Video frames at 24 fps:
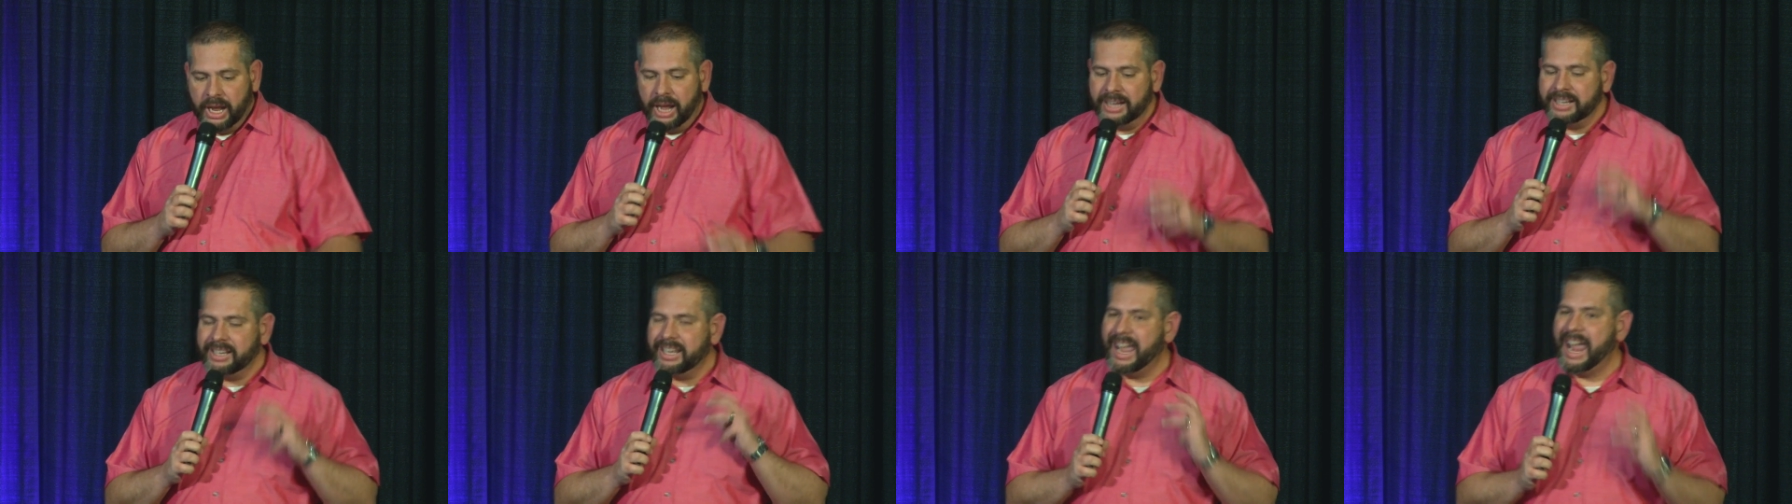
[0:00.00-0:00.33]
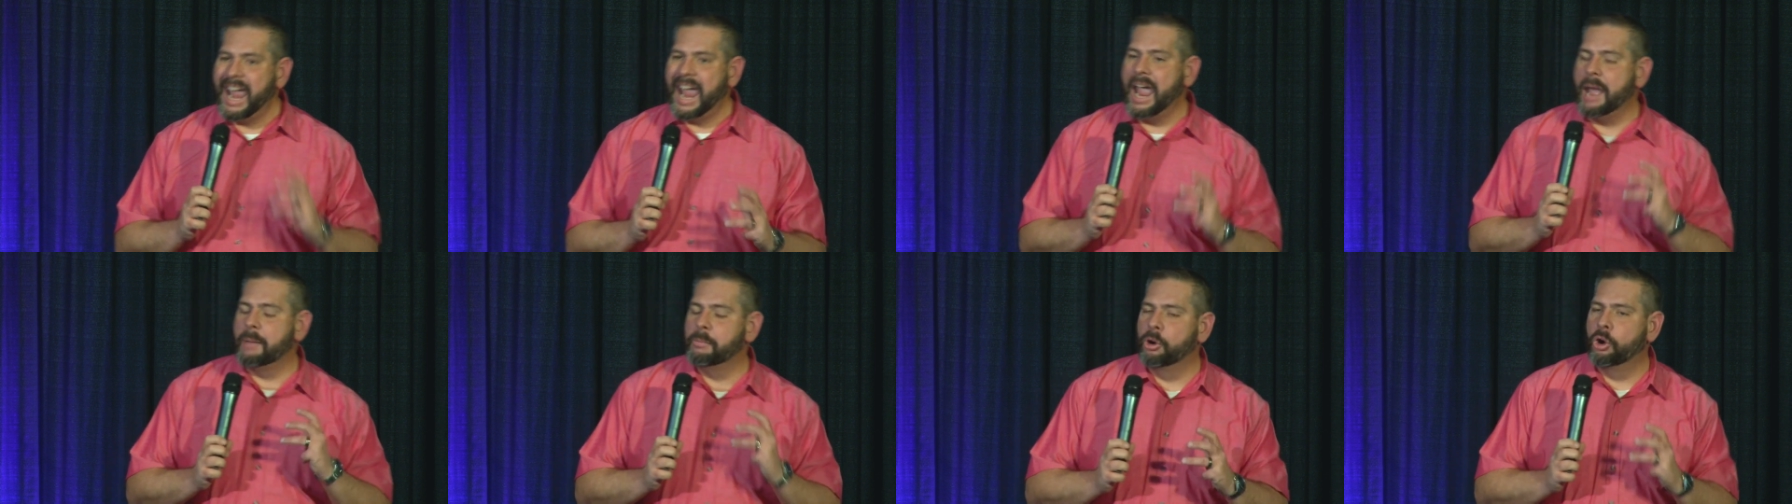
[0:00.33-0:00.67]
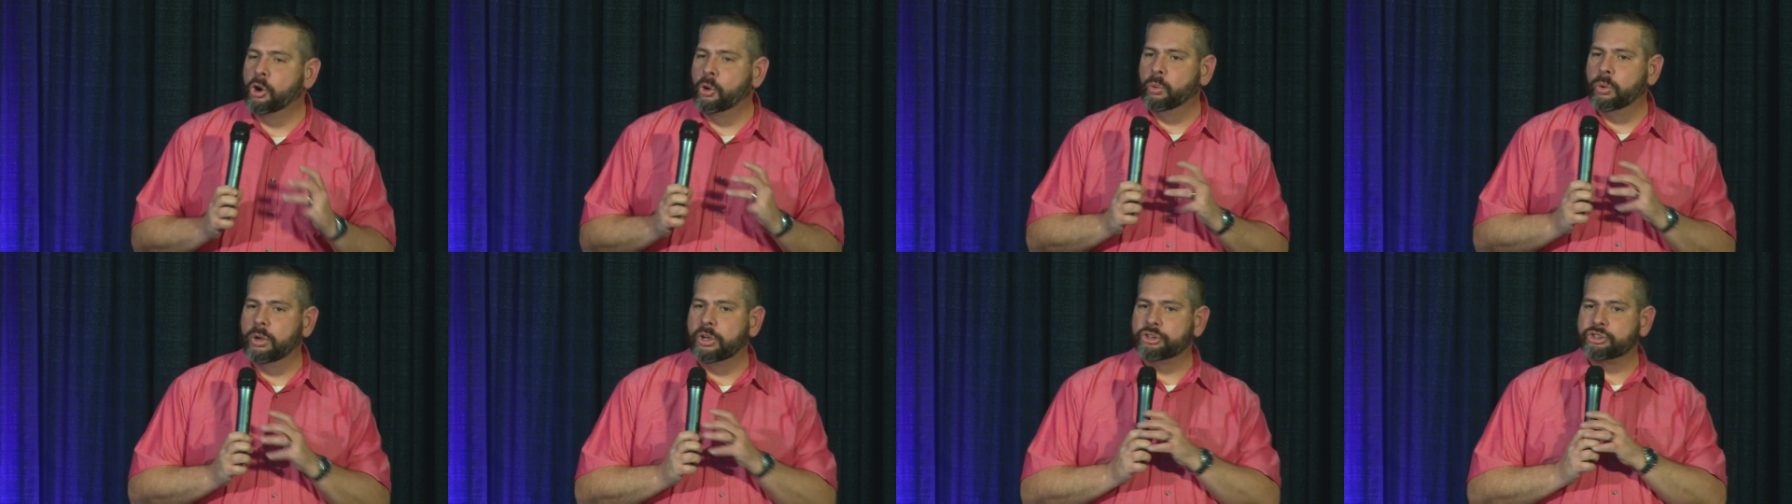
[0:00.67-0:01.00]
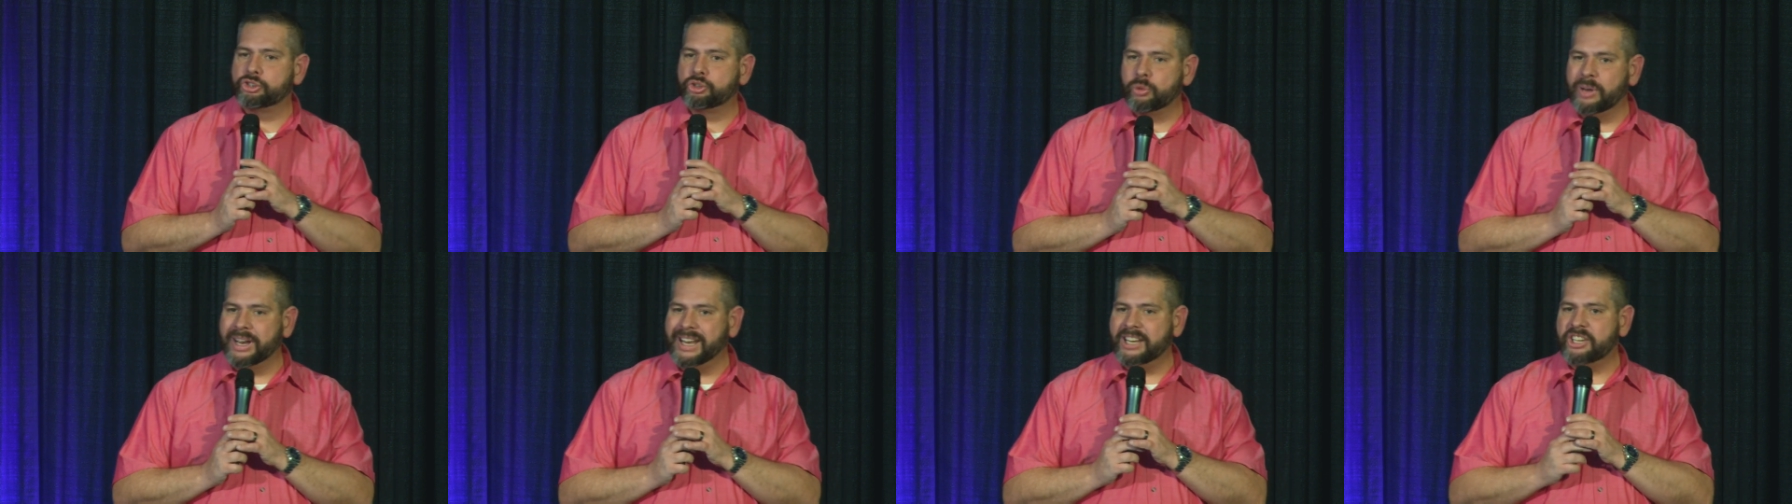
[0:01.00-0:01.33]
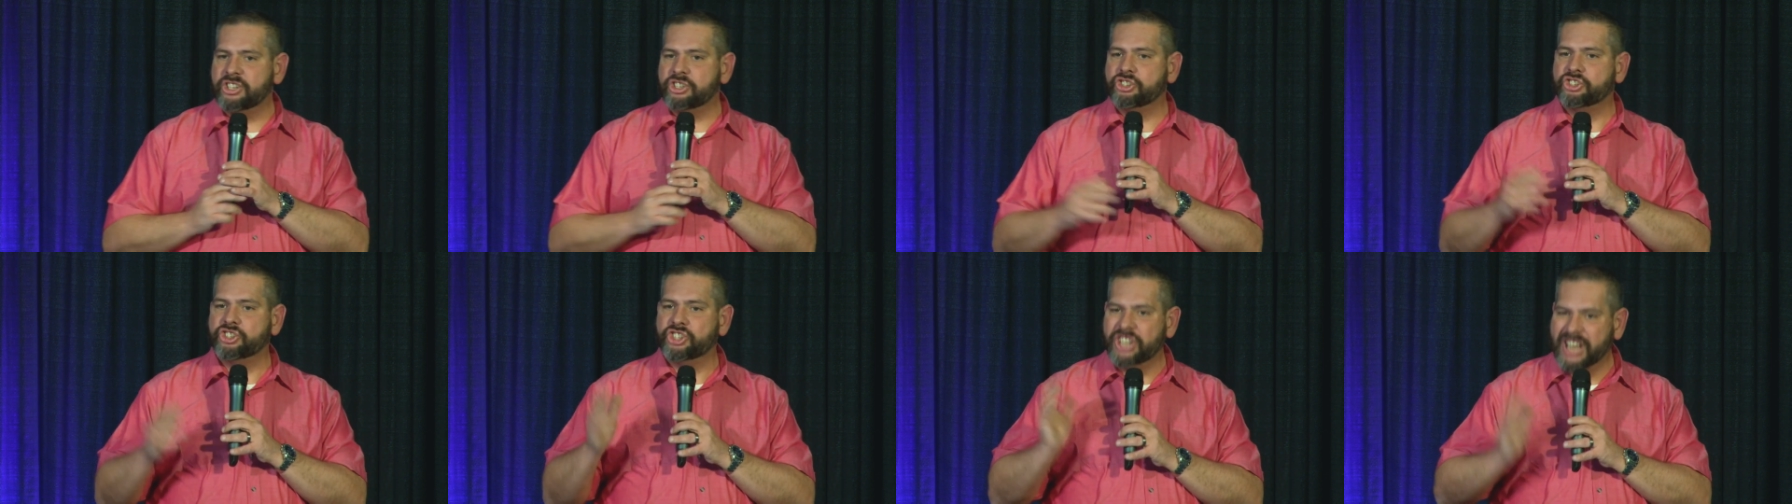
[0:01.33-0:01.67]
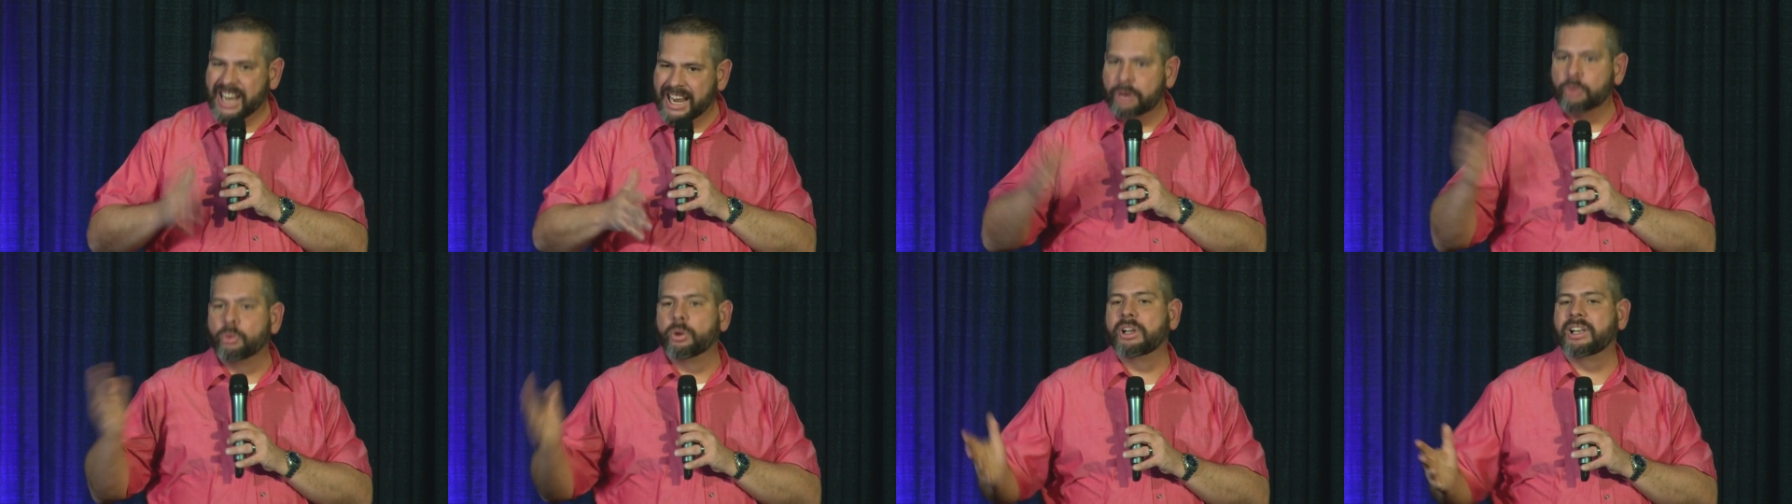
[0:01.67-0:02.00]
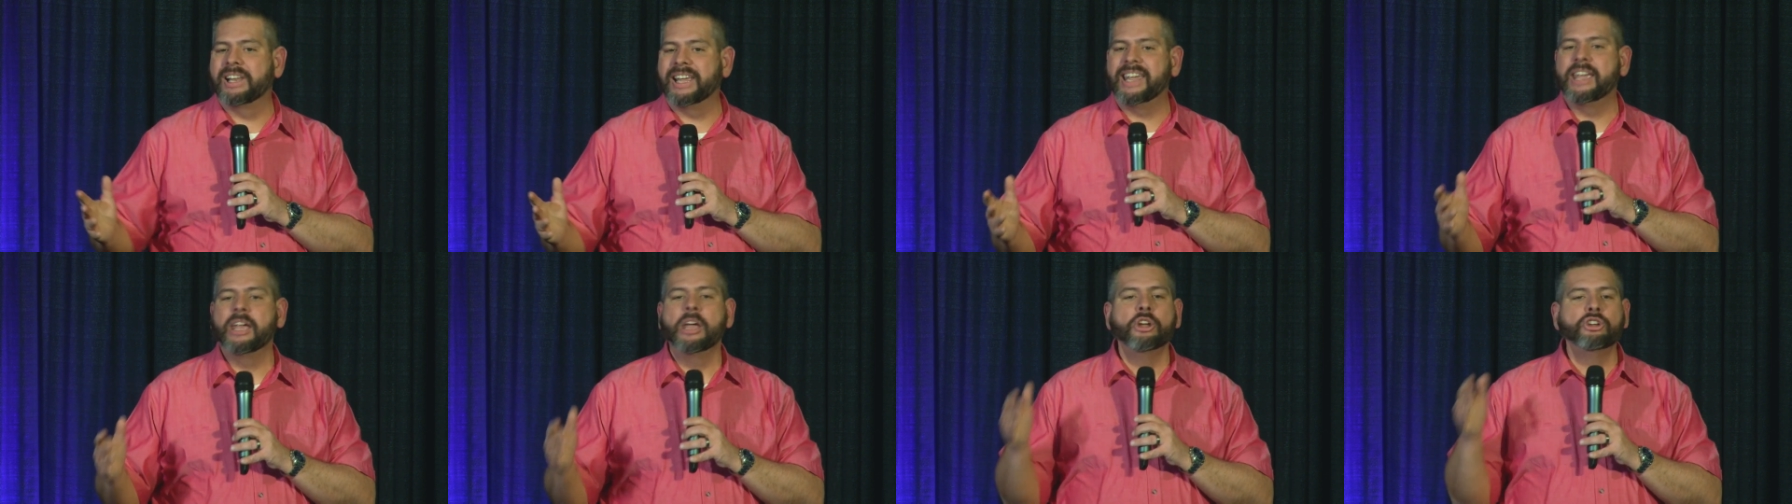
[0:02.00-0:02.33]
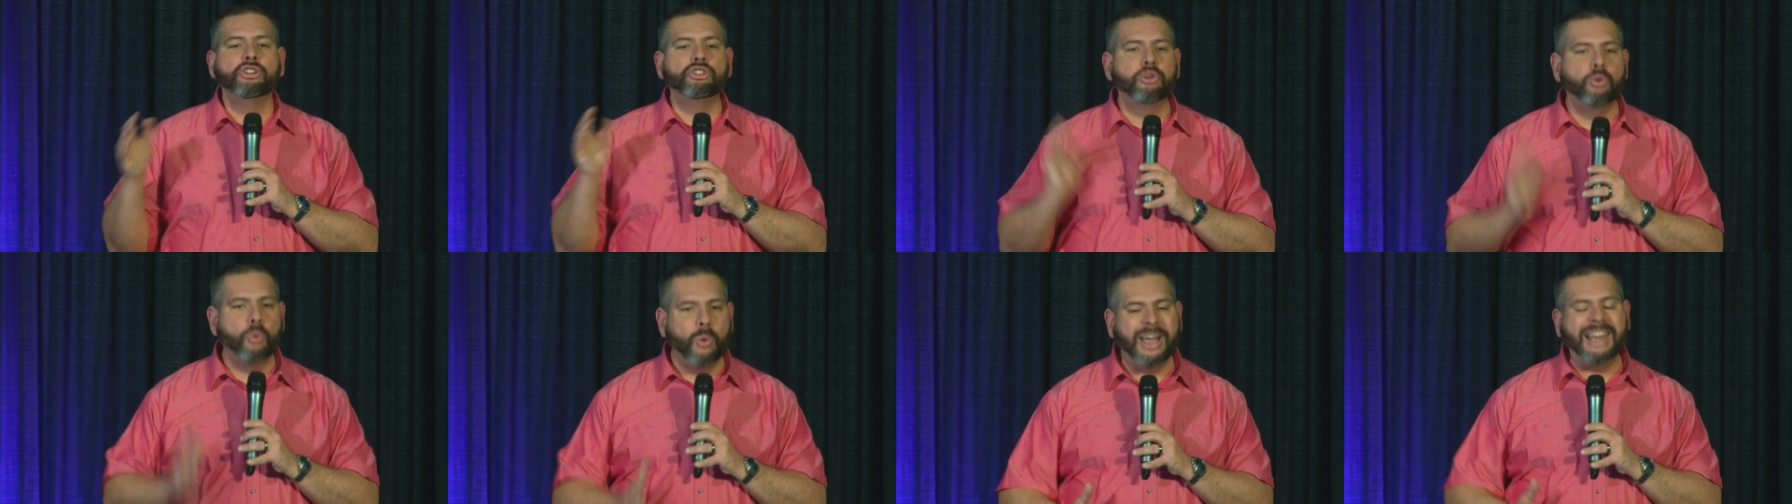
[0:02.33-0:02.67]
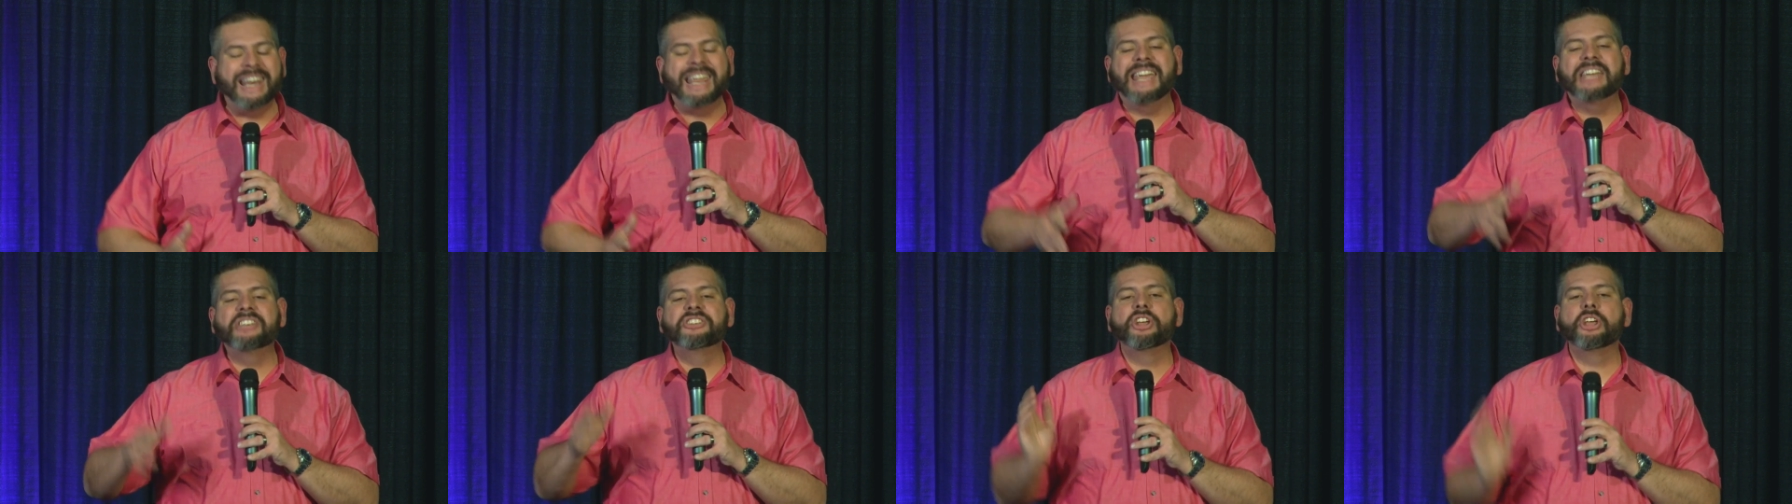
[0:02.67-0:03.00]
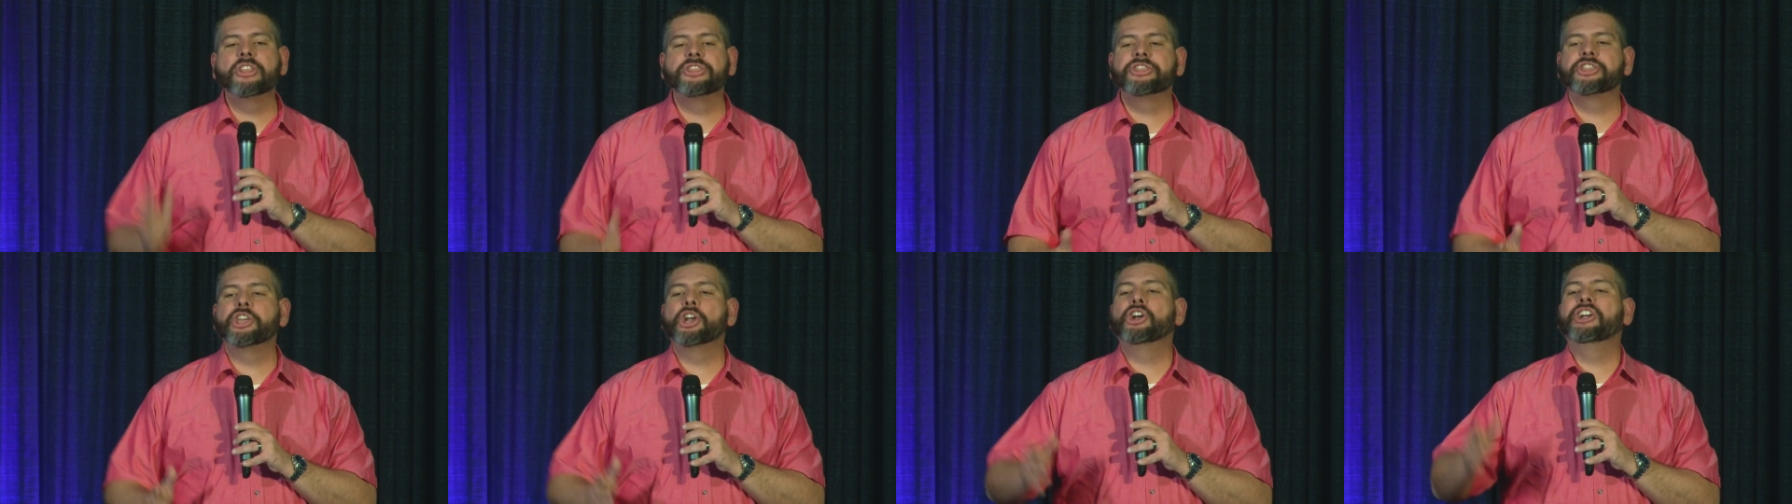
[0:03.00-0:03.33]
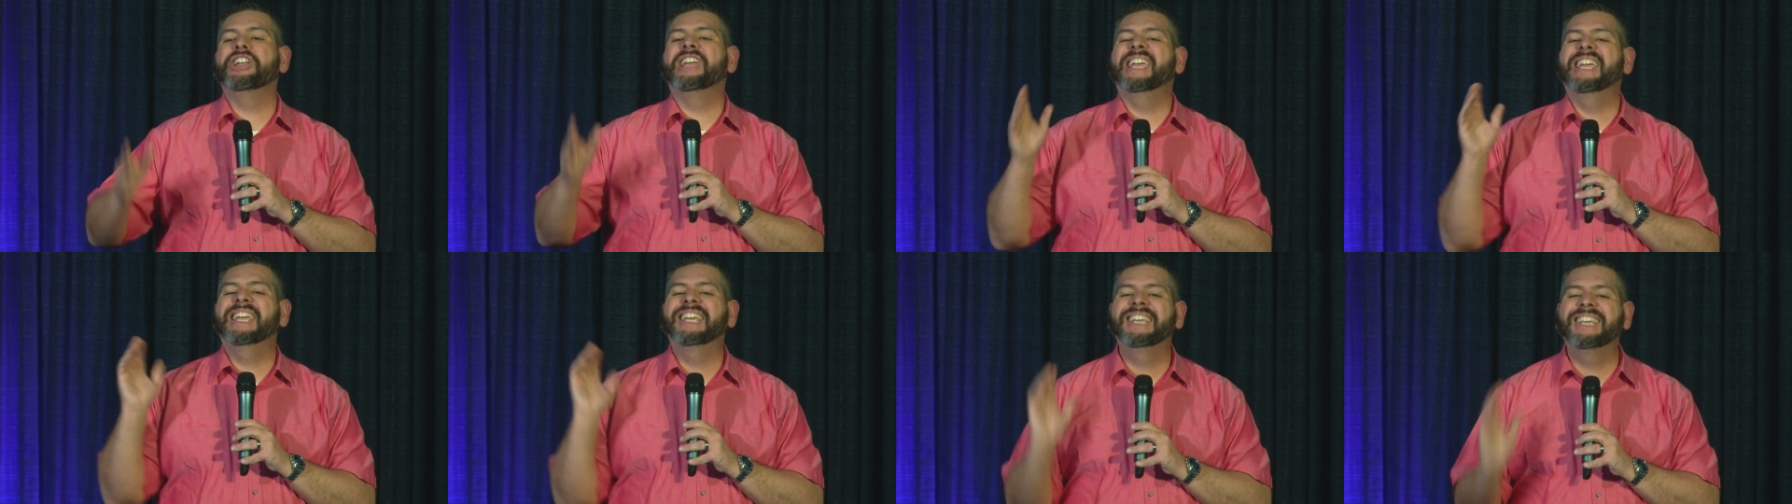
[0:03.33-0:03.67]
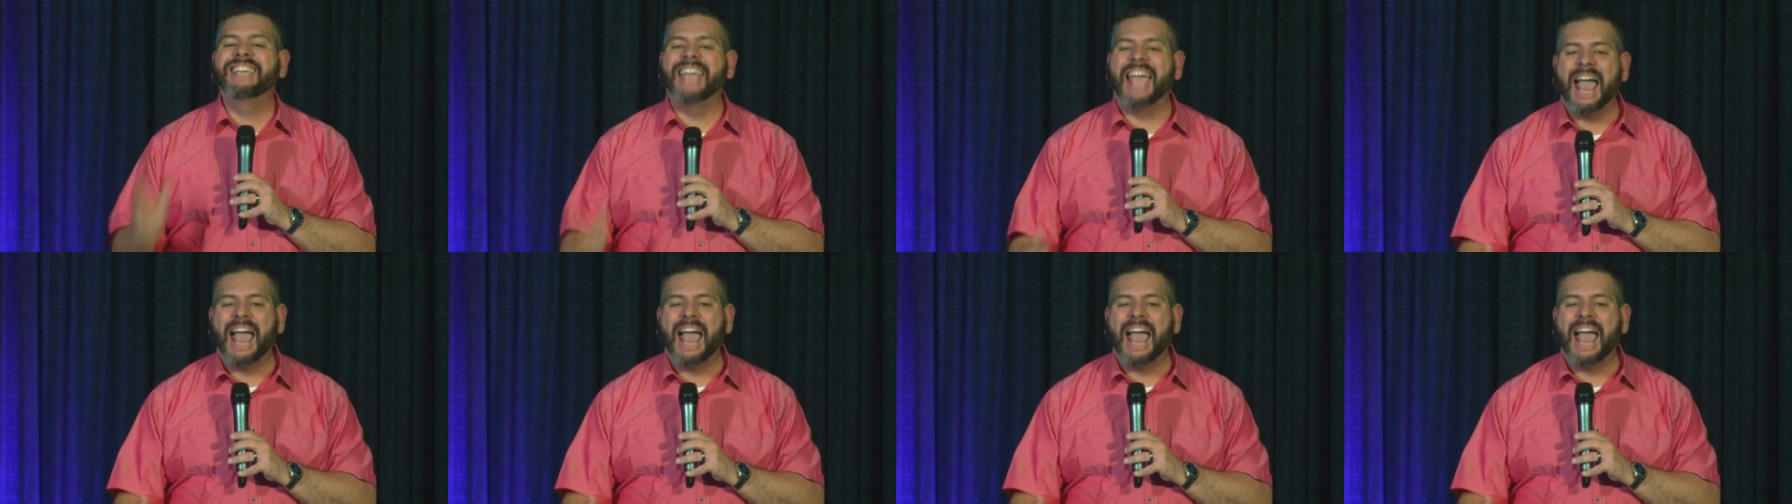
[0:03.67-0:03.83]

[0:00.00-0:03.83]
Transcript: A camel will drink generally 20 to 30